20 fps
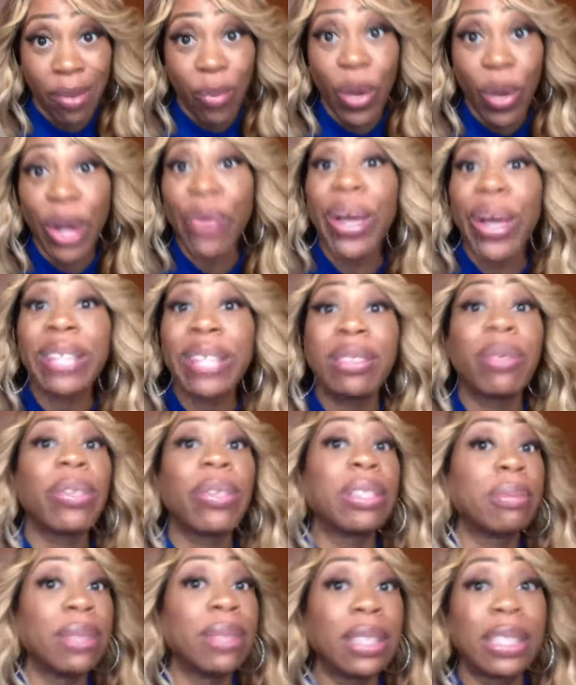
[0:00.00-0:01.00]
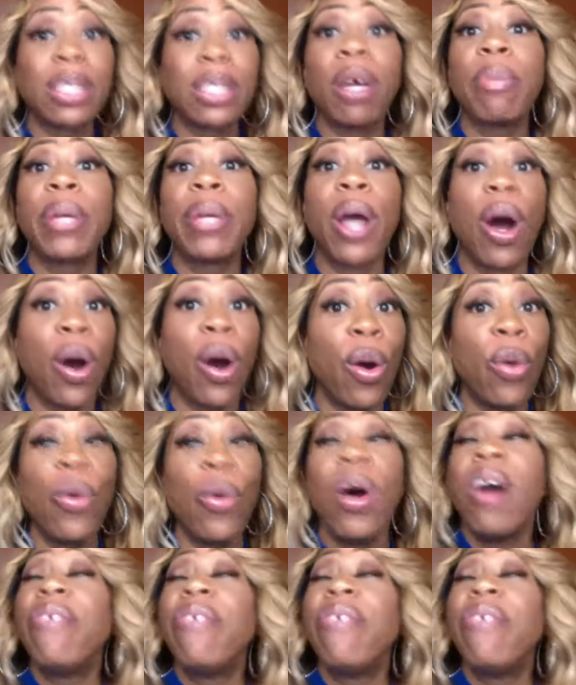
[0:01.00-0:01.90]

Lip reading: One Crazy Christmas is going to be on